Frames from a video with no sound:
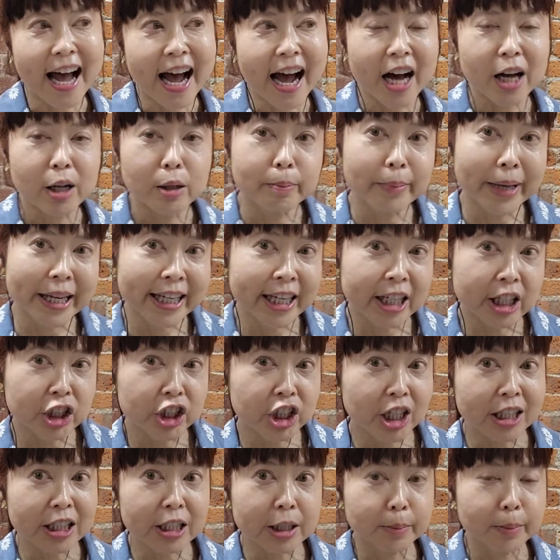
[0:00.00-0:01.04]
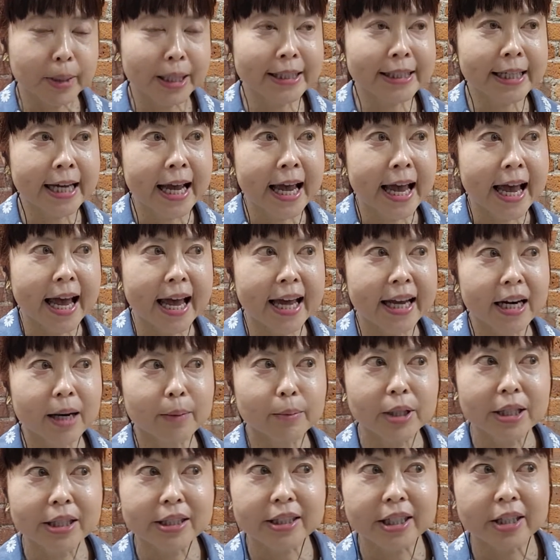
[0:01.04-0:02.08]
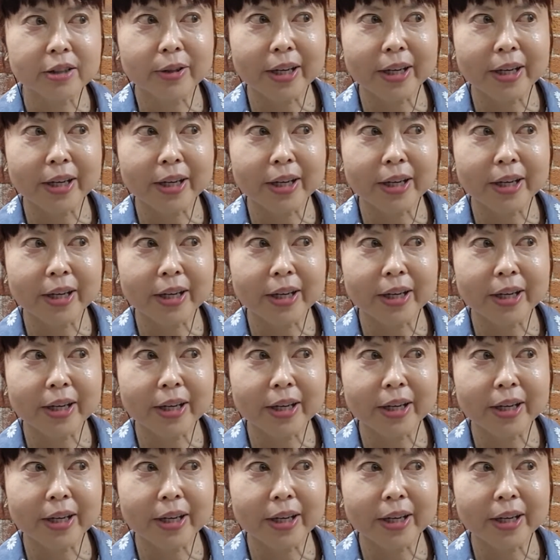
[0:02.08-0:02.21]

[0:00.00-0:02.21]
I'll make an adjustment, and I'm going to say,